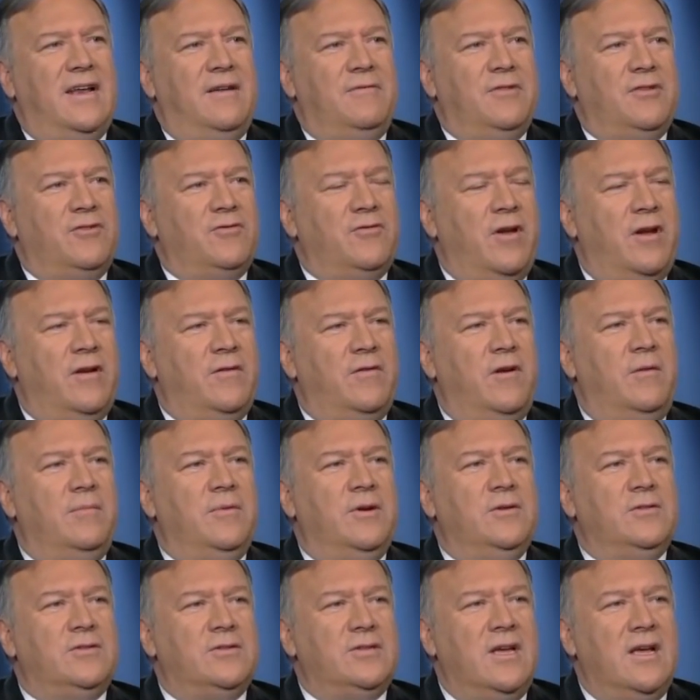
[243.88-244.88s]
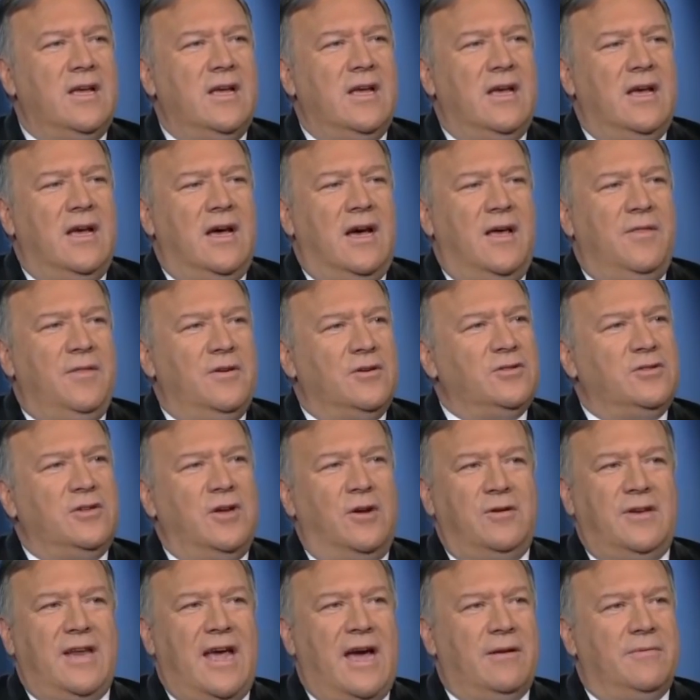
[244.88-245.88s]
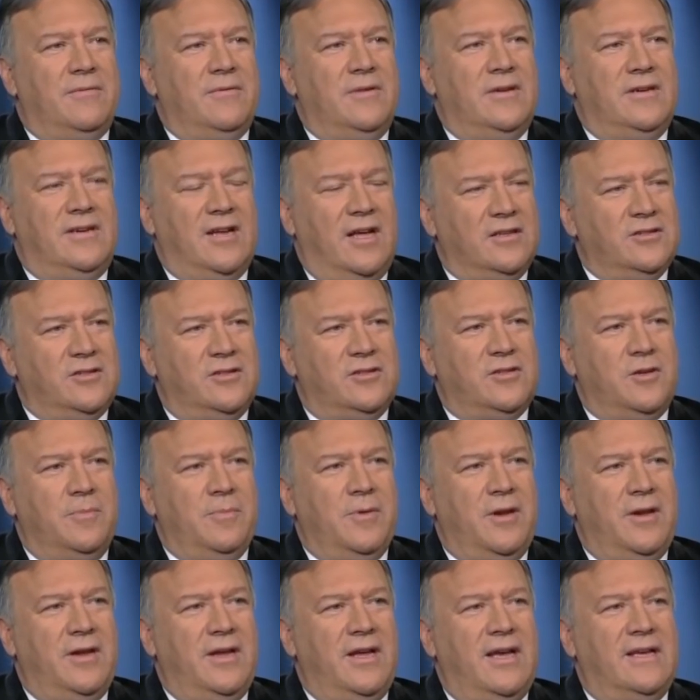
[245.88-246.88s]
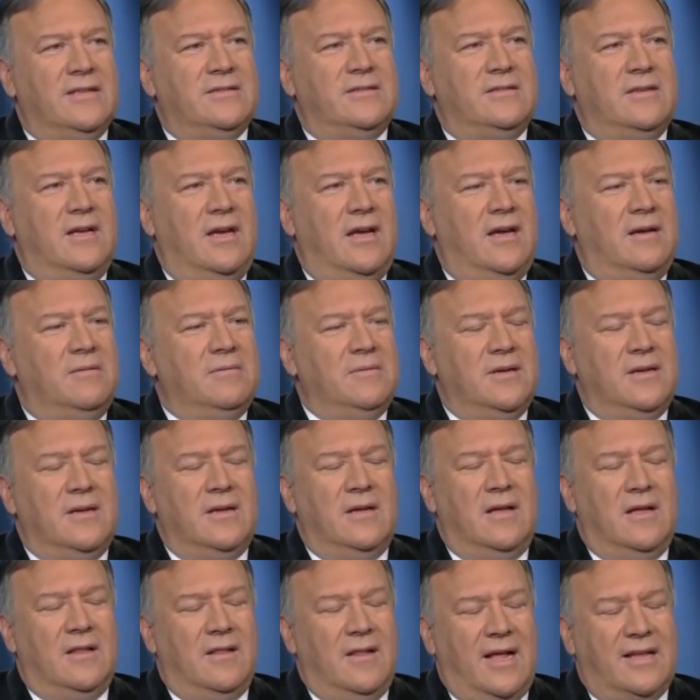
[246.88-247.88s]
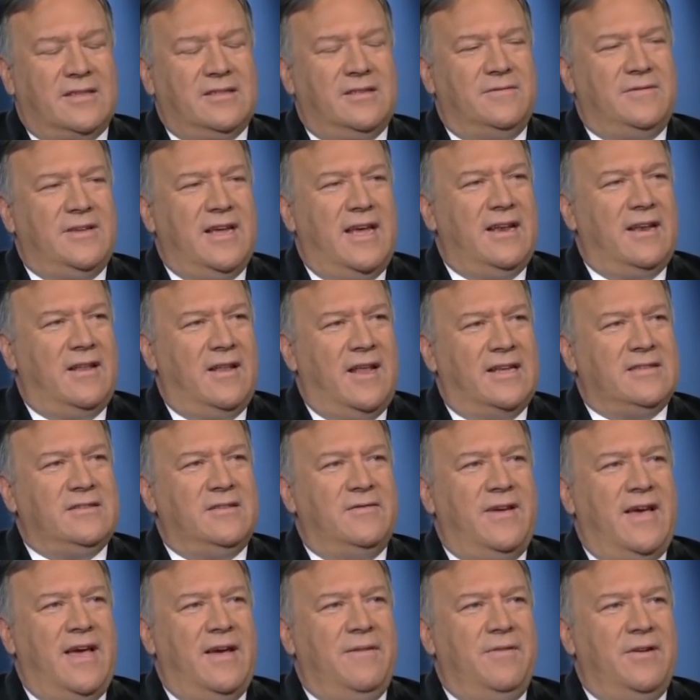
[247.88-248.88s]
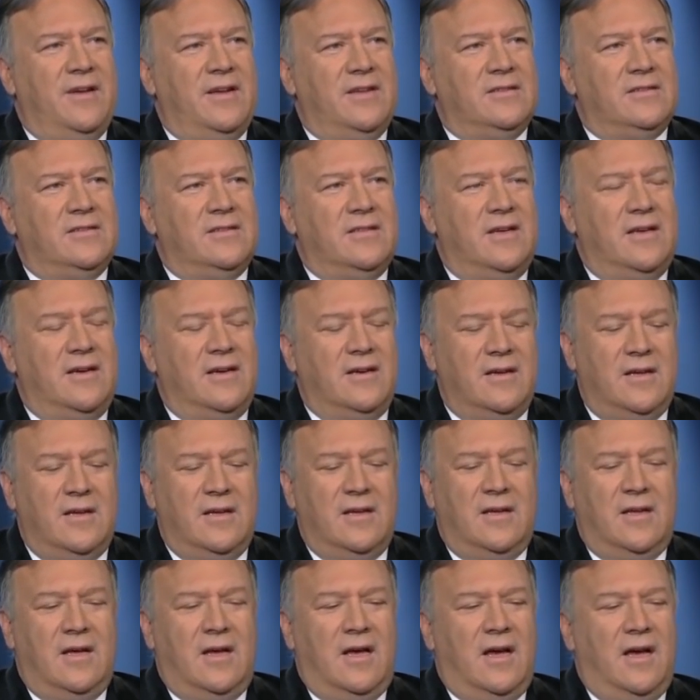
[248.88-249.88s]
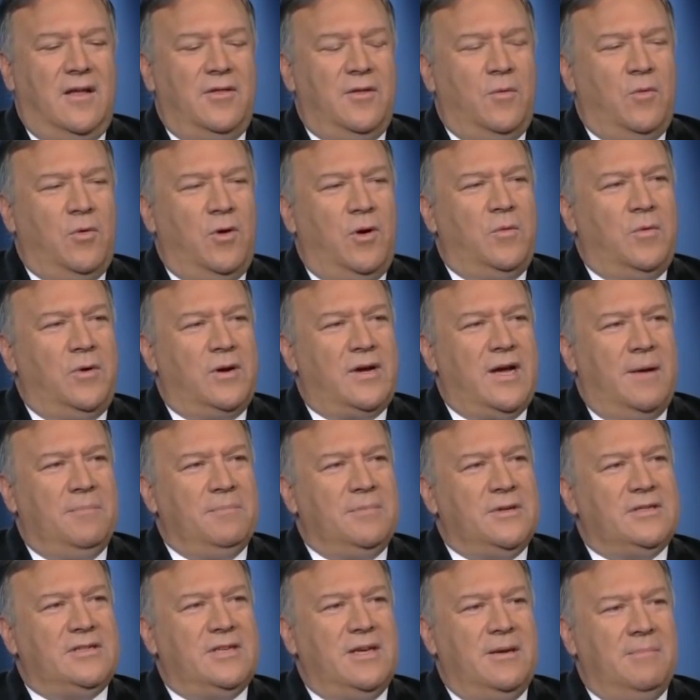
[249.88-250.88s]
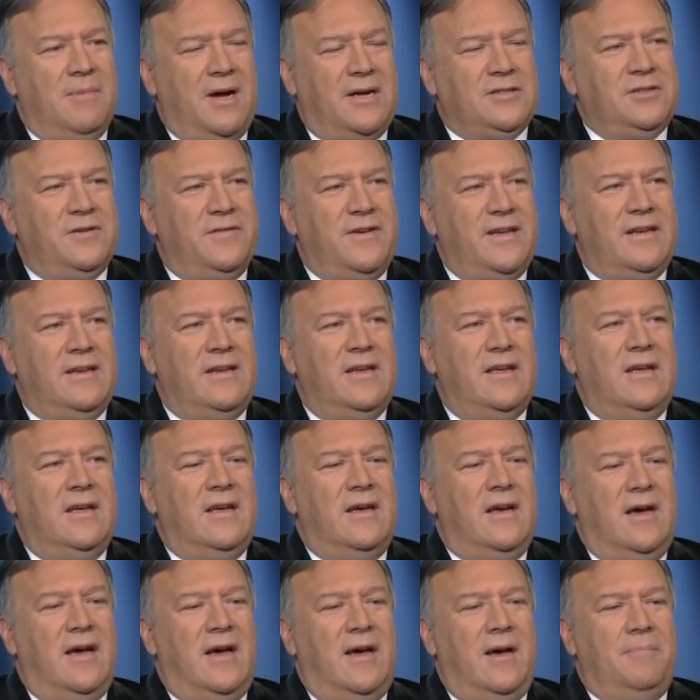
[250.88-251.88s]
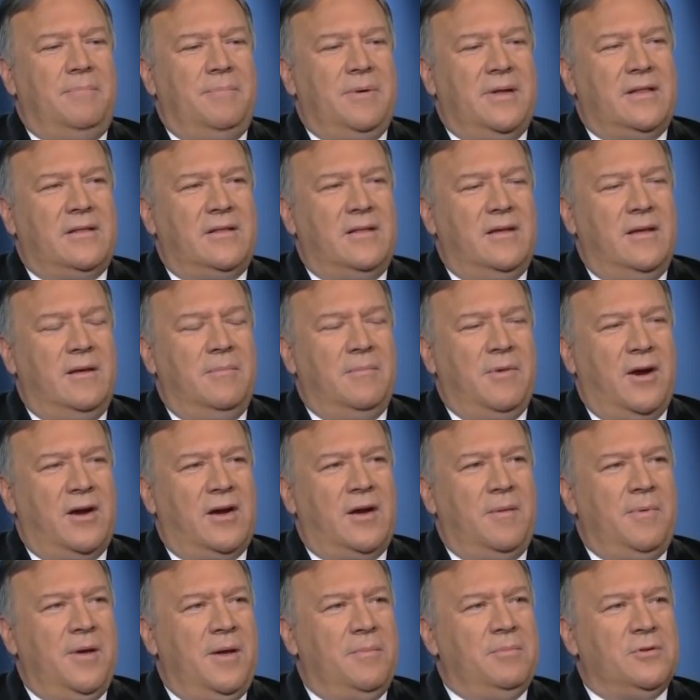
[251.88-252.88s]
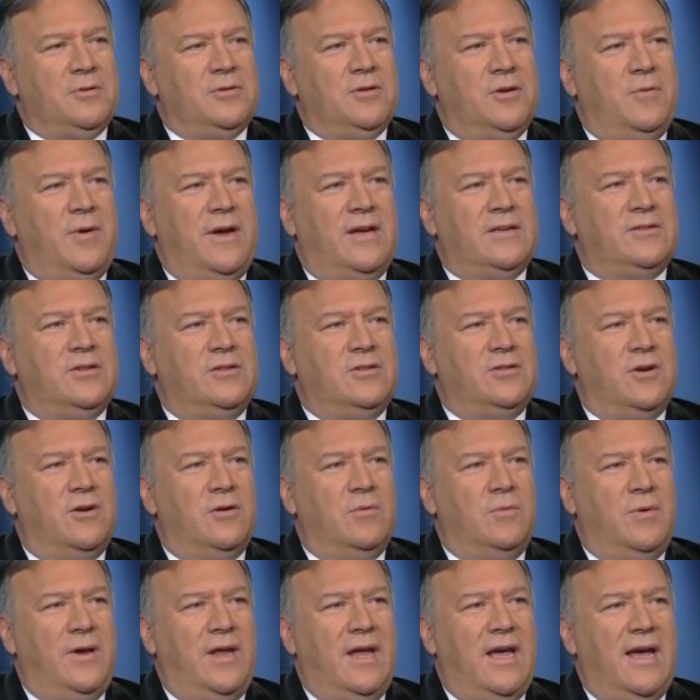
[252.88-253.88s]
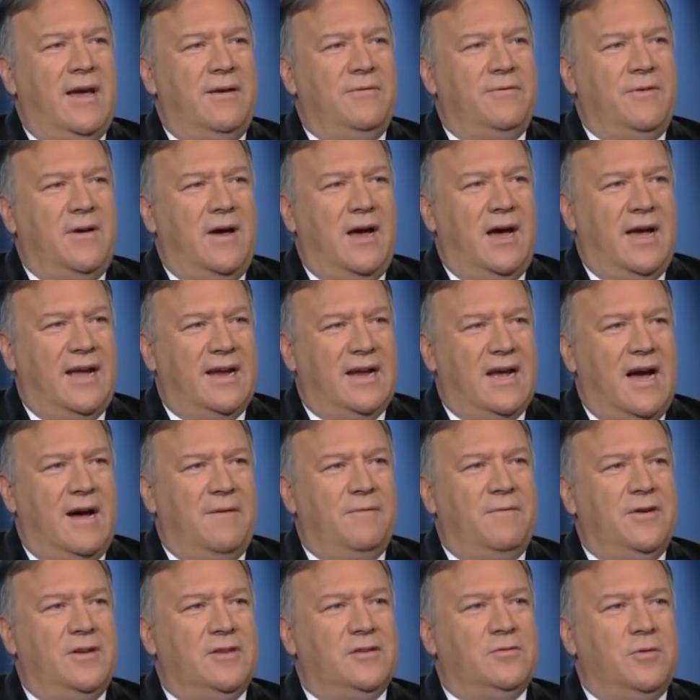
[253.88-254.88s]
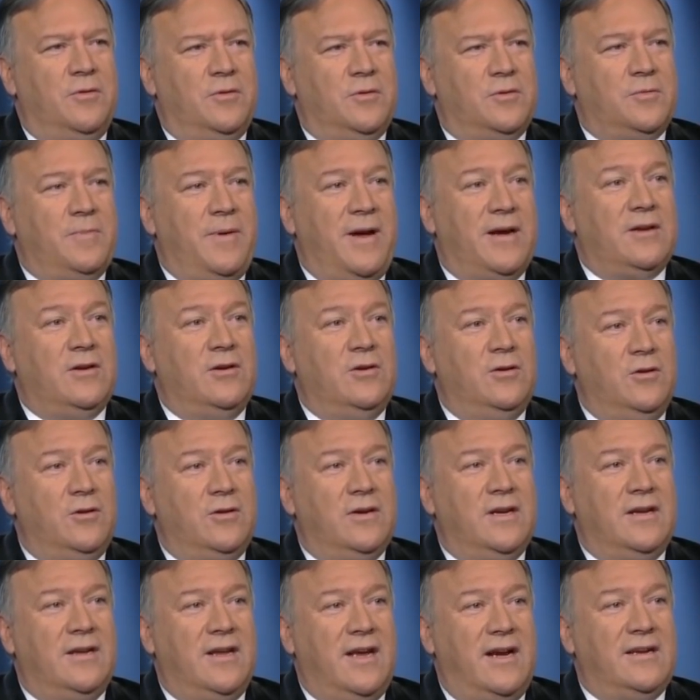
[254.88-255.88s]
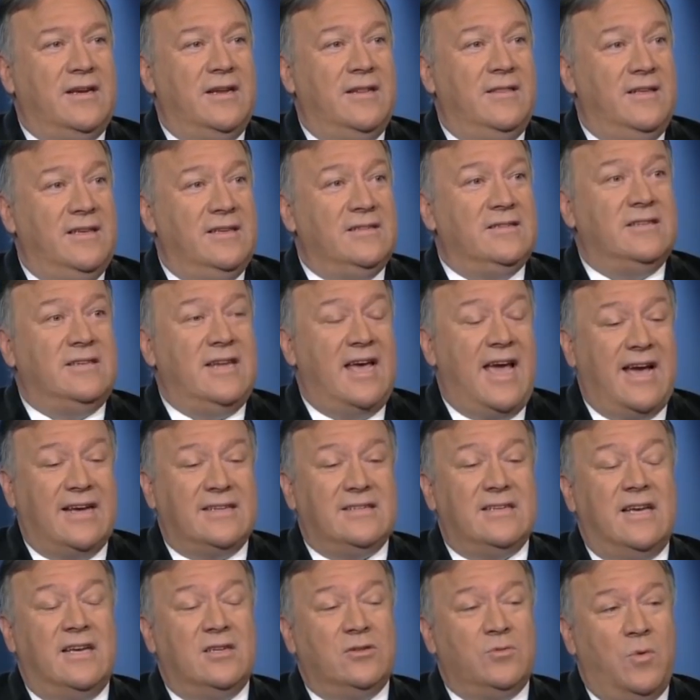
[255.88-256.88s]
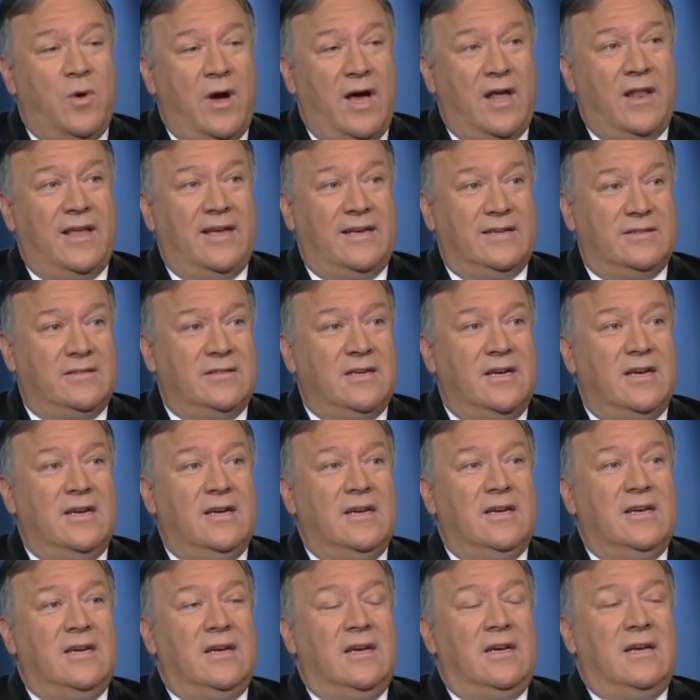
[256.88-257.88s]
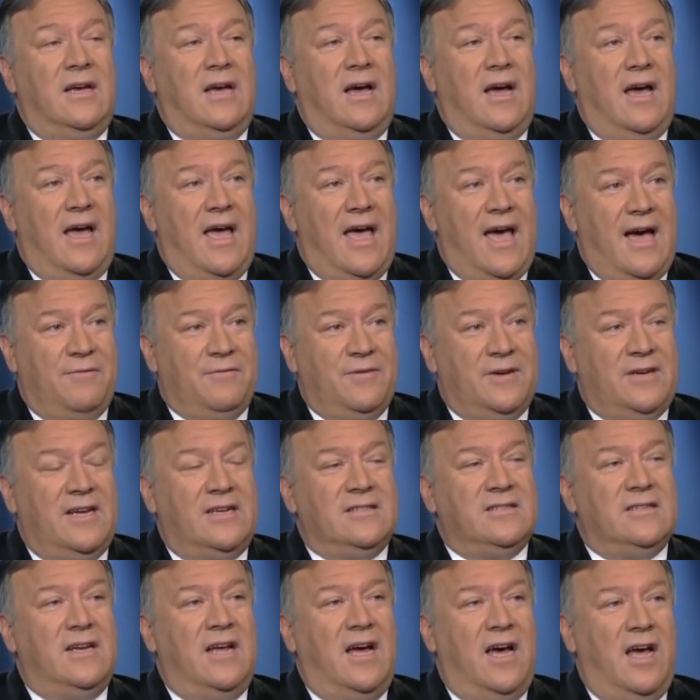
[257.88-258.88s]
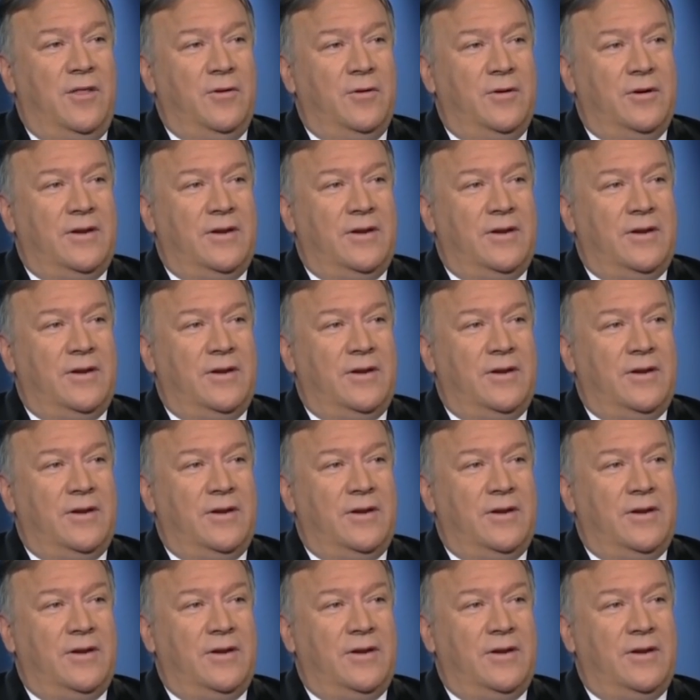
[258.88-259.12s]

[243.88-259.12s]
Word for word: of the Strait of Hormuz. Uh, there's no doubt. The intelligence community has uh, lots of data, lots of evidence. The, uh, the world will come to see much of it, uh, but the American people should rest assured we have high confidence with respect to who conducted these attacks, as well as a half a dozen other